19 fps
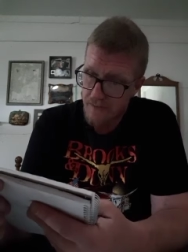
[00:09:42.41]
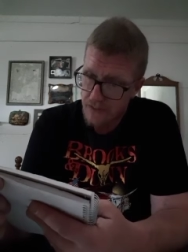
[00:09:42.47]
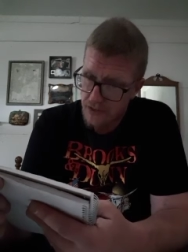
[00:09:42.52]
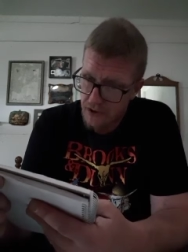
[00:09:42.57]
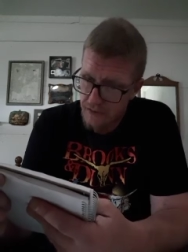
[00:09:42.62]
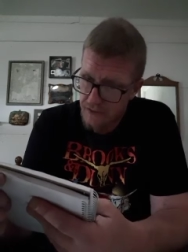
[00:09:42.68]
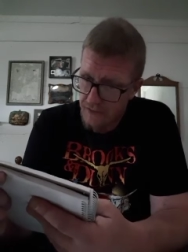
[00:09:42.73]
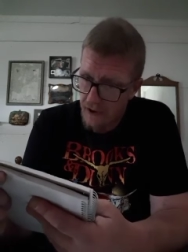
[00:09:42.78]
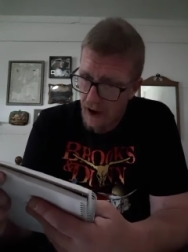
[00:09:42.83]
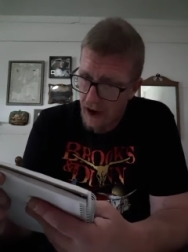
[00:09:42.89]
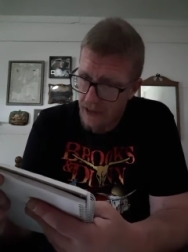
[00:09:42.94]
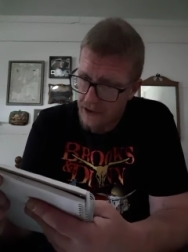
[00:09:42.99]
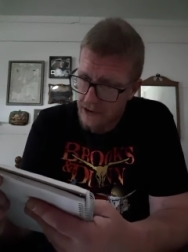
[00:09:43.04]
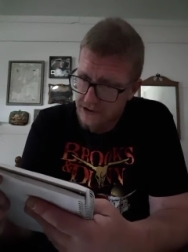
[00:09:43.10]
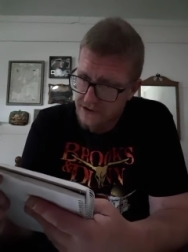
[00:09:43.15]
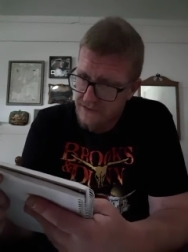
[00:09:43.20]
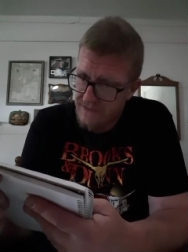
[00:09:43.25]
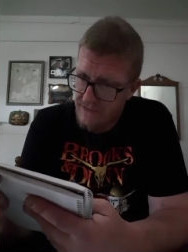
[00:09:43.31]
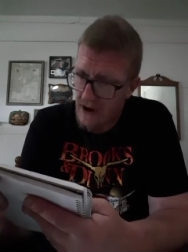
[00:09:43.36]
The
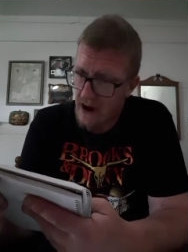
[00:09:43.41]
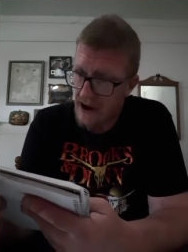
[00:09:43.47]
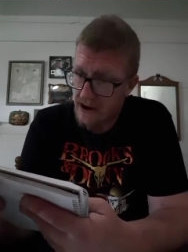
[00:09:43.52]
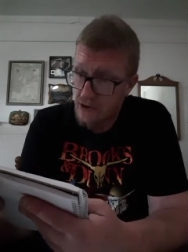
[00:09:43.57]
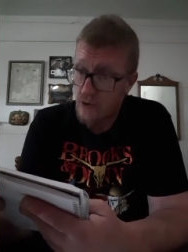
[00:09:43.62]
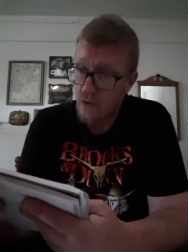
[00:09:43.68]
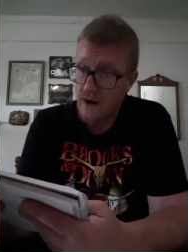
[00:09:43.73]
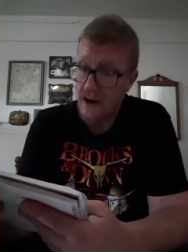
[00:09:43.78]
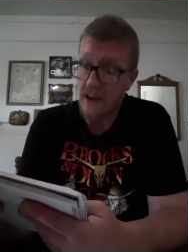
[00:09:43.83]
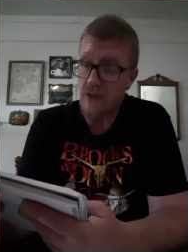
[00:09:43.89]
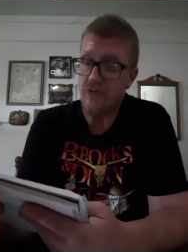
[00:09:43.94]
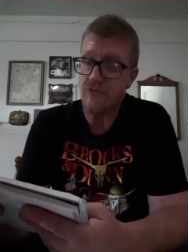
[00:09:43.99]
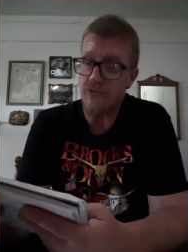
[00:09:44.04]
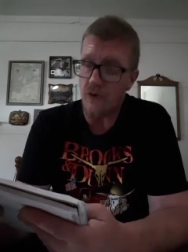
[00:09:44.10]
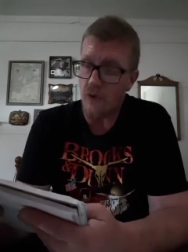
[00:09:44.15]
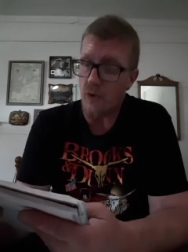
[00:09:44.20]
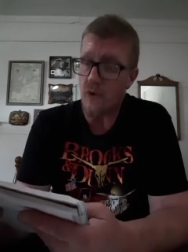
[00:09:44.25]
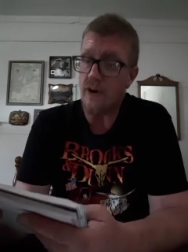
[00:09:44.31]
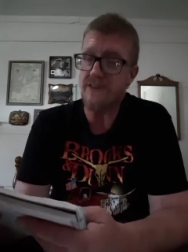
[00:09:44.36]
Father's final and
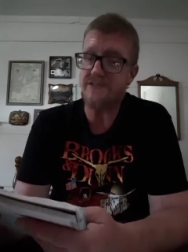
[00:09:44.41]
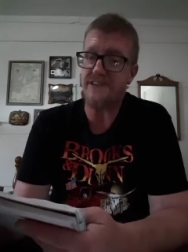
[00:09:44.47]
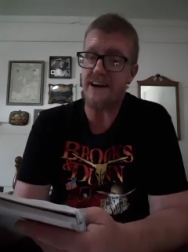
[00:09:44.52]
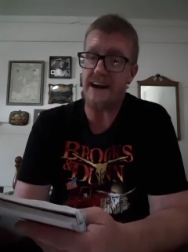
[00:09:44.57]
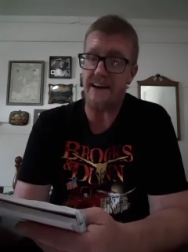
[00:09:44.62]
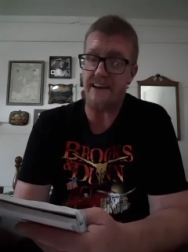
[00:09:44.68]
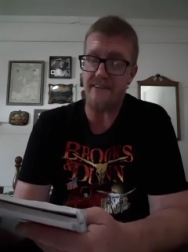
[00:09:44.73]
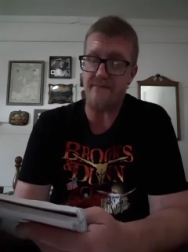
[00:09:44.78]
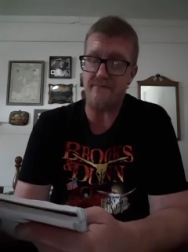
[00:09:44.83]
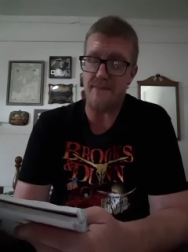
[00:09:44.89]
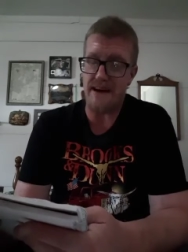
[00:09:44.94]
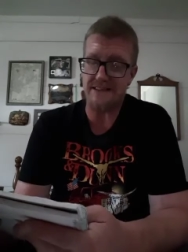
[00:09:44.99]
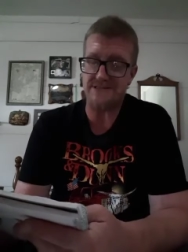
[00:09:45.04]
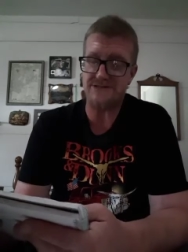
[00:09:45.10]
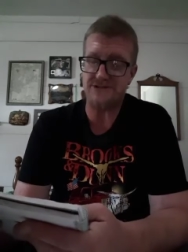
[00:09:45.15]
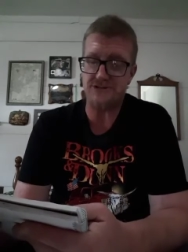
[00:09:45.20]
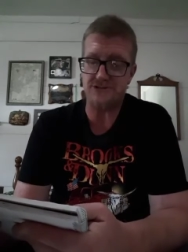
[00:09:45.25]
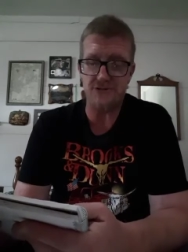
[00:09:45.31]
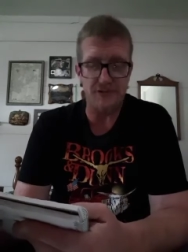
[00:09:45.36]
authoritative
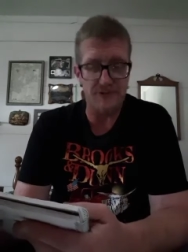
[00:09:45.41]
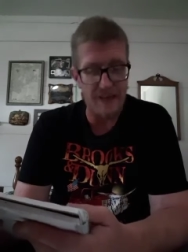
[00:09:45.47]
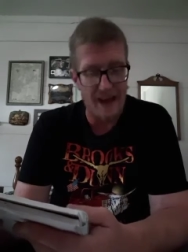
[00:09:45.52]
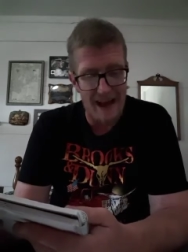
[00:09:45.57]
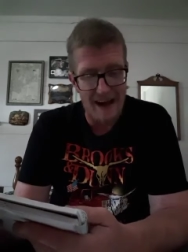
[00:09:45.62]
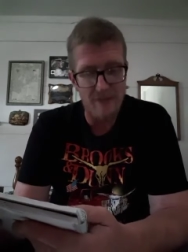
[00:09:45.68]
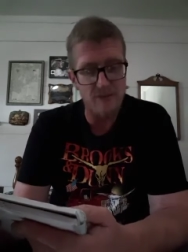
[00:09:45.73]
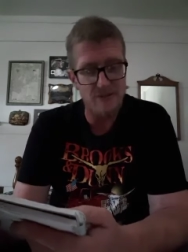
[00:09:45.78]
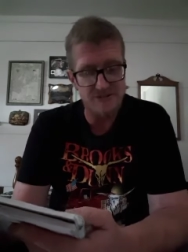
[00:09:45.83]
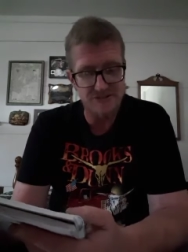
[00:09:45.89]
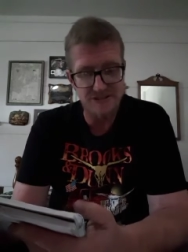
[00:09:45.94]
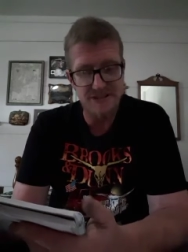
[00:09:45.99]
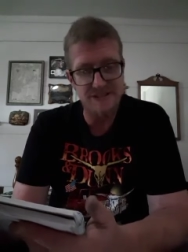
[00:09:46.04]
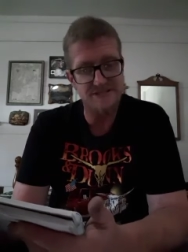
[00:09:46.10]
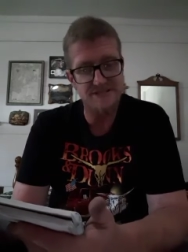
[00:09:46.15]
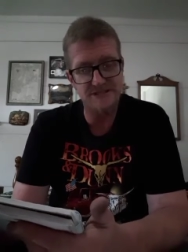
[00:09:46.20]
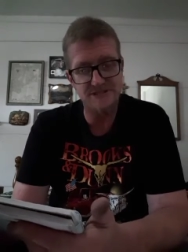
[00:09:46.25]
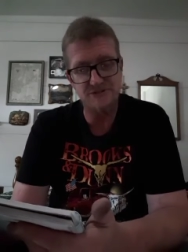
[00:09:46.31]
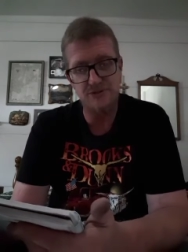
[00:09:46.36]
messenger, that was
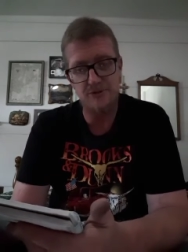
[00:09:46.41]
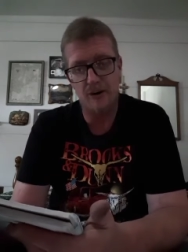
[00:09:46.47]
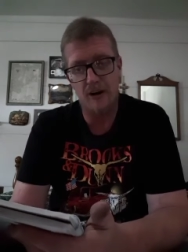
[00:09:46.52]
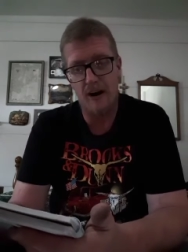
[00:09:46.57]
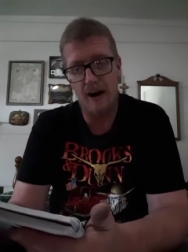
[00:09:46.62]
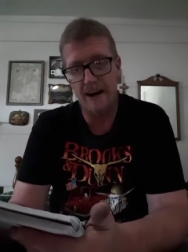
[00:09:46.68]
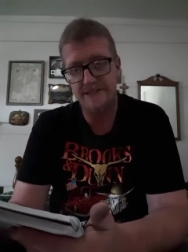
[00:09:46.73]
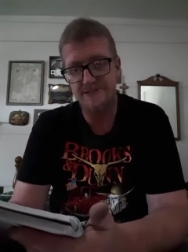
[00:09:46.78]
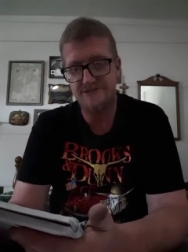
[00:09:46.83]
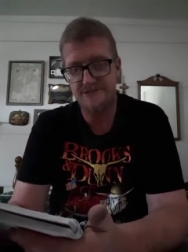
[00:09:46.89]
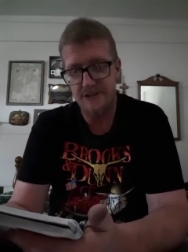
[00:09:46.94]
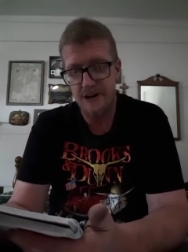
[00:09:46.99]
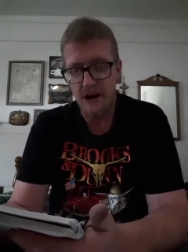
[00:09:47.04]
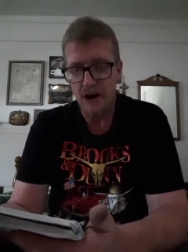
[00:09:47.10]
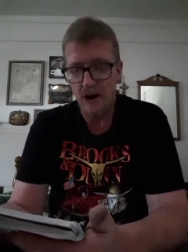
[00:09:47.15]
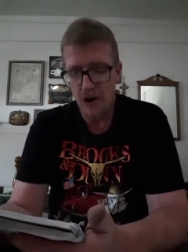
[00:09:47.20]
Jesus Christ.